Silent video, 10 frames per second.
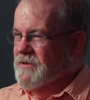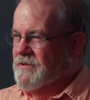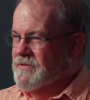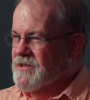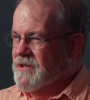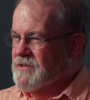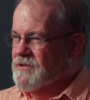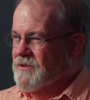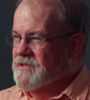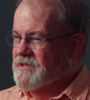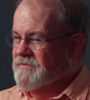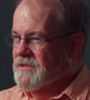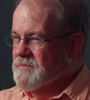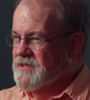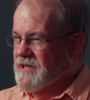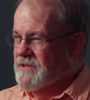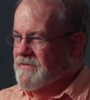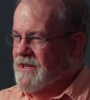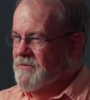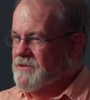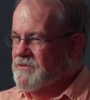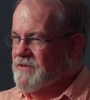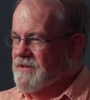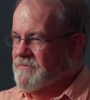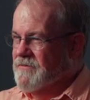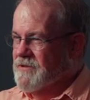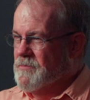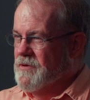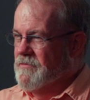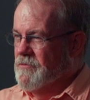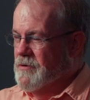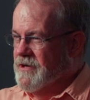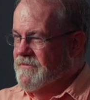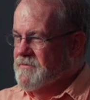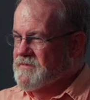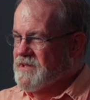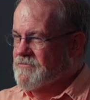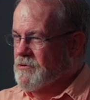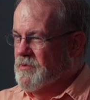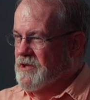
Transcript: And then China showed us the flip side of that when you, when you move away from central